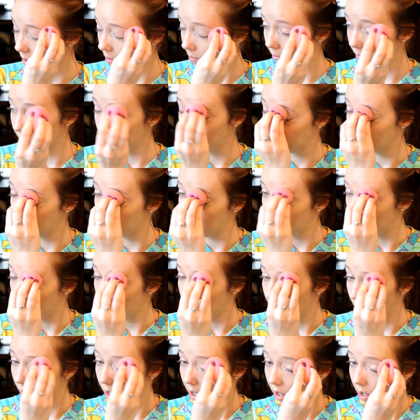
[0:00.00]

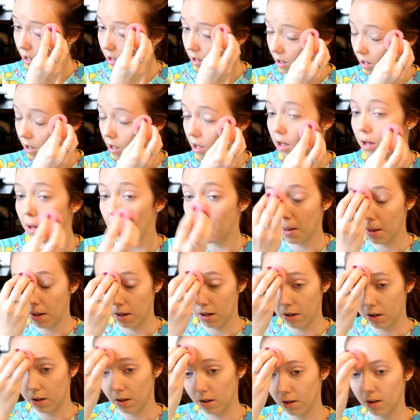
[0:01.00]

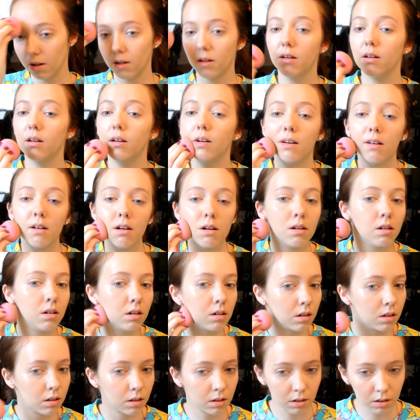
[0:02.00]

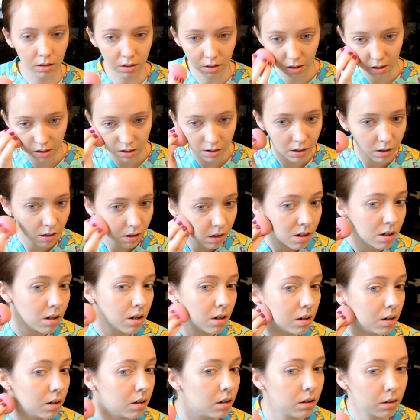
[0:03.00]

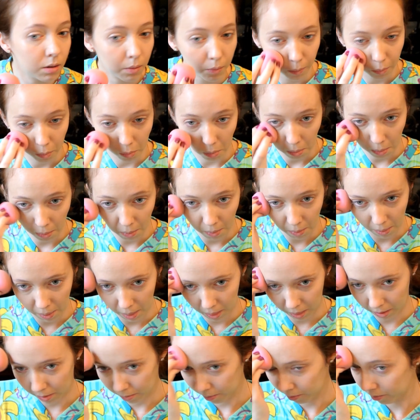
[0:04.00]

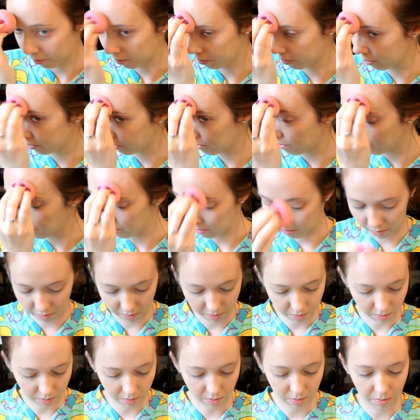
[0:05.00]

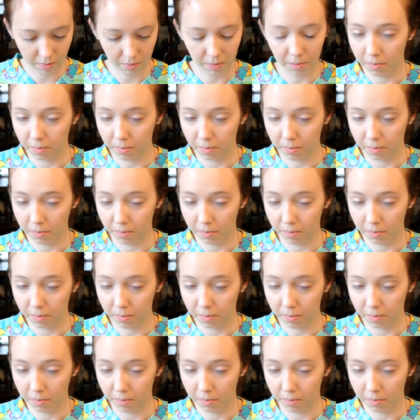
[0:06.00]
Nothing is said.